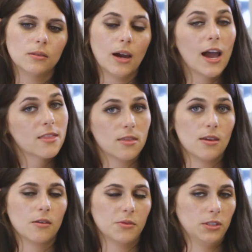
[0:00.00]
I
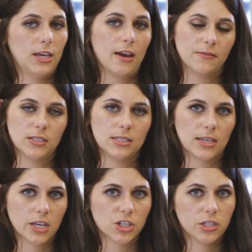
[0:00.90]
think, really hefty
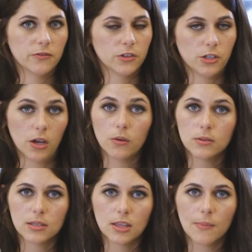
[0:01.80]
section for
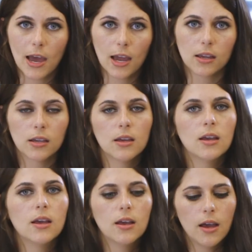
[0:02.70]
notes at the back.
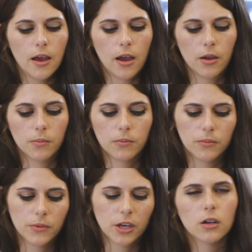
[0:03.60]

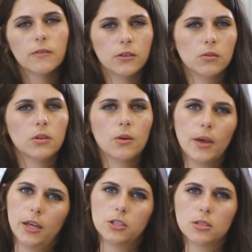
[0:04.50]
There are a few note
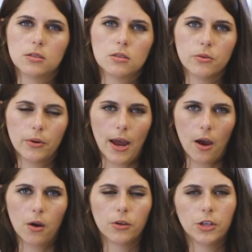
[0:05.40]
pages
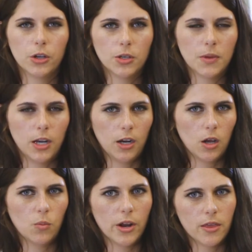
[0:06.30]
throughout, you know, depending
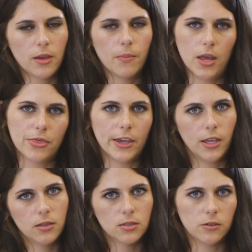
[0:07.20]
on where the month
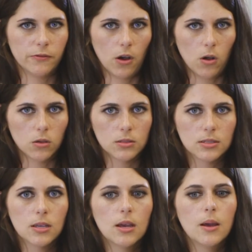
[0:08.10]
ends and falls,